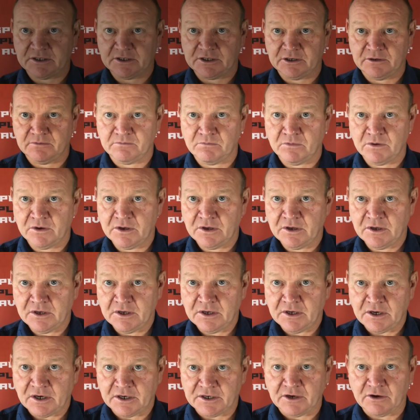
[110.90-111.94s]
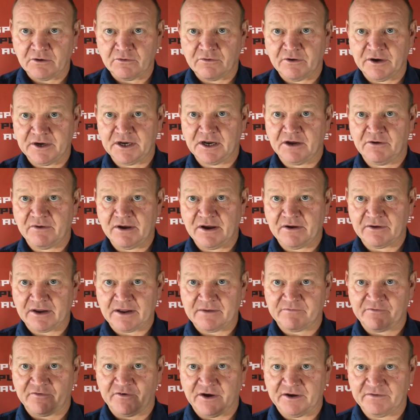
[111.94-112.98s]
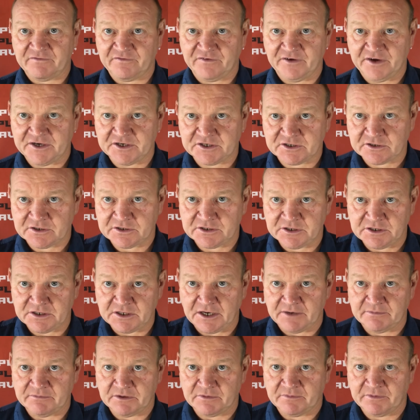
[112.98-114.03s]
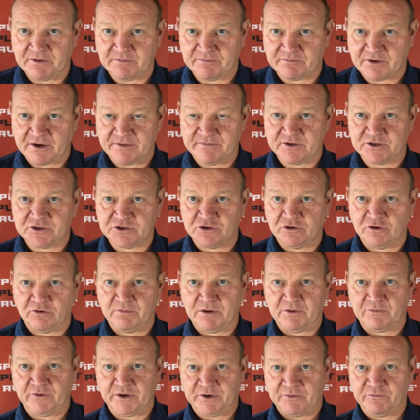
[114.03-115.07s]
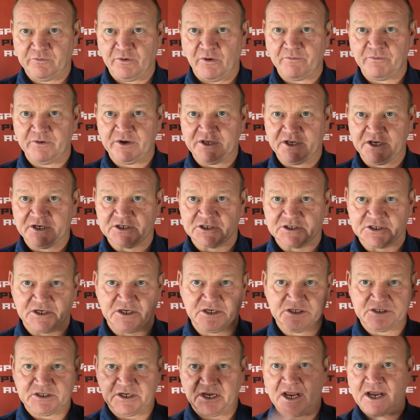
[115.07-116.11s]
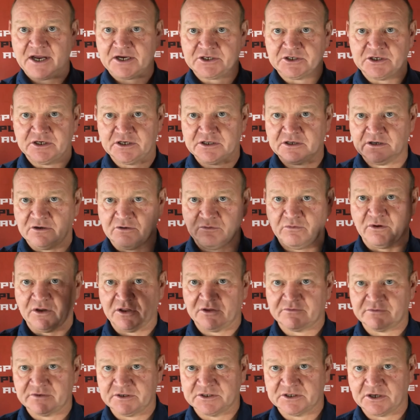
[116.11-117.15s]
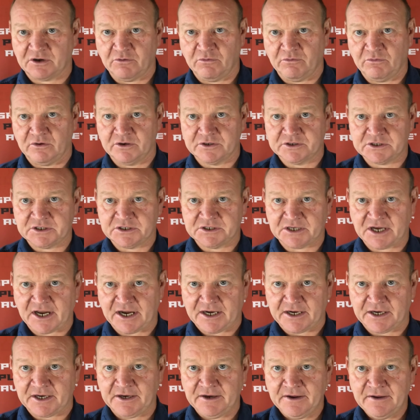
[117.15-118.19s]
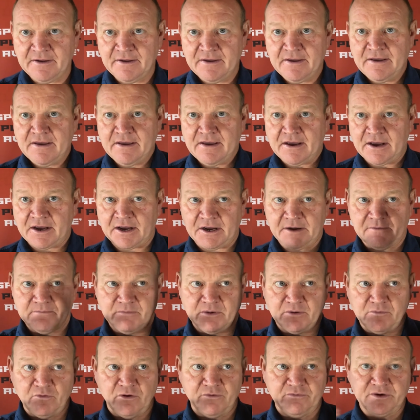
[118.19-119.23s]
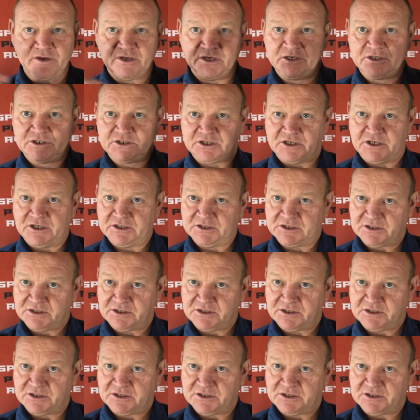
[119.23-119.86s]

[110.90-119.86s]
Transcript: um, I don't quite know how that fight finished because it went a bit premature. But we, what we did see is the action. I don't know what the result was exactly, um, but what we did see is